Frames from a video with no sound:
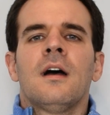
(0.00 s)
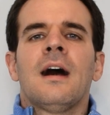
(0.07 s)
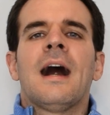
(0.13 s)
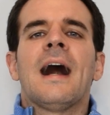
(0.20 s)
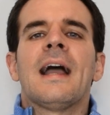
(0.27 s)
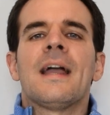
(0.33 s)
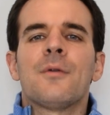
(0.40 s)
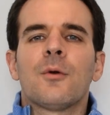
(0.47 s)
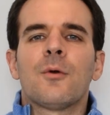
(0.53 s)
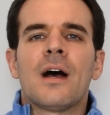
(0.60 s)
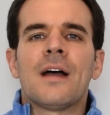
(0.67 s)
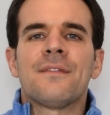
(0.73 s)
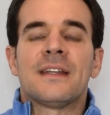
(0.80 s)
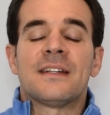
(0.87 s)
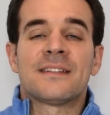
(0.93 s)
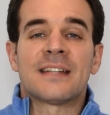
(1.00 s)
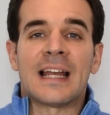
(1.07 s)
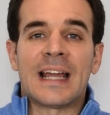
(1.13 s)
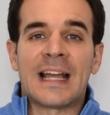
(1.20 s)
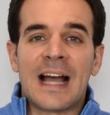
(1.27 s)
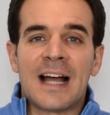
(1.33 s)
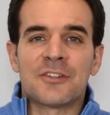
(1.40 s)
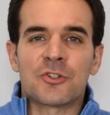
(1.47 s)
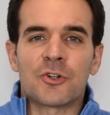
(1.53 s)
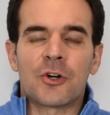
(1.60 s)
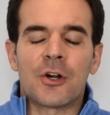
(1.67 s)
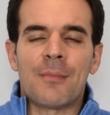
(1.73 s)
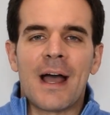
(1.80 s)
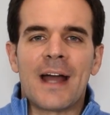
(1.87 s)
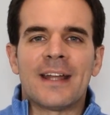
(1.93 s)
Hi everyone, this is Alejandro
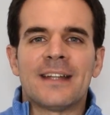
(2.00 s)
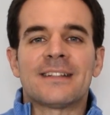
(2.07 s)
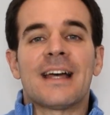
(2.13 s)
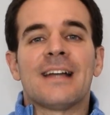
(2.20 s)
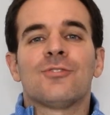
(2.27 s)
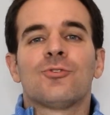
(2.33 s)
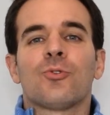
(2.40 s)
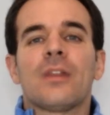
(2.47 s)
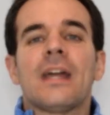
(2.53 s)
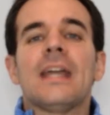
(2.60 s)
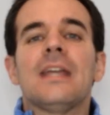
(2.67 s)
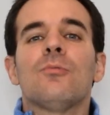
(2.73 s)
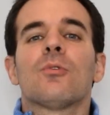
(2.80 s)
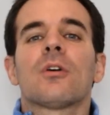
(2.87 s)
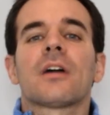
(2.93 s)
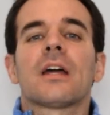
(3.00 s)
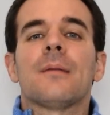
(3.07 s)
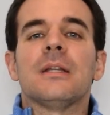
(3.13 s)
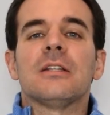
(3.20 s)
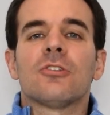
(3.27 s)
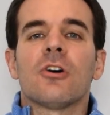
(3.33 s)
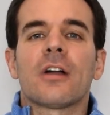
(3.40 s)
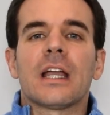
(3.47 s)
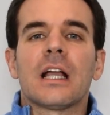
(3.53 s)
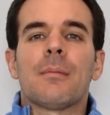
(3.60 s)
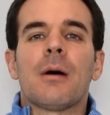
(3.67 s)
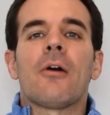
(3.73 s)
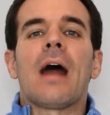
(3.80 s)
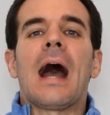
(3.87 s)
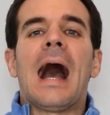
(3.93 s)
Cremades, and today we're going to be talking
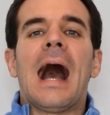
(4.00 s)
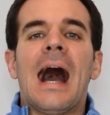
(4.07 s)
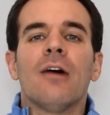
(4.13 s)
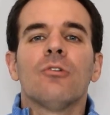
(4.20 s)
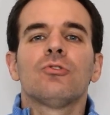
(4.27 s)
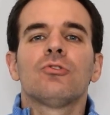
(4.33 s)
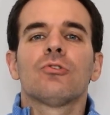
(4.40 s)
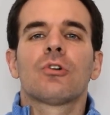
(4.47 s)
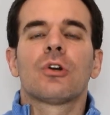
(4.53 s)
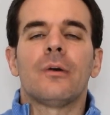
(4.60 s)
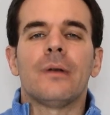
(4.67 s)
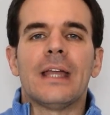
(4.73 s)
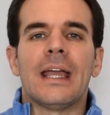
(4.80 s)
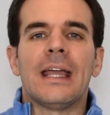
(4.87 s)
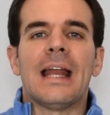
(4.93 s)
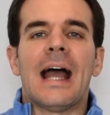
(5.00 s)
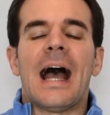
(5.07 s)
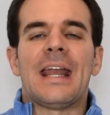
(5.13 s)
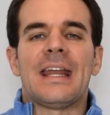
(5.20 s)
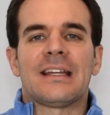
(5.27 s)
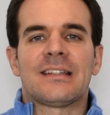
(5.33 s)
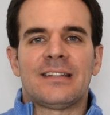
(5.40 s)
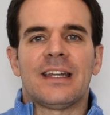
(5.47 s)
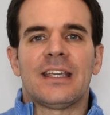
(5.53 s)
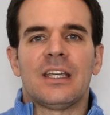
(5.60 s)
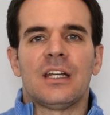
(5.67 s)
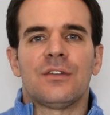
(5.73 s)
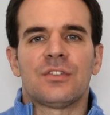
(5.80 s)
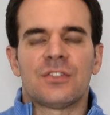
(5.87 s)
about how to create an executive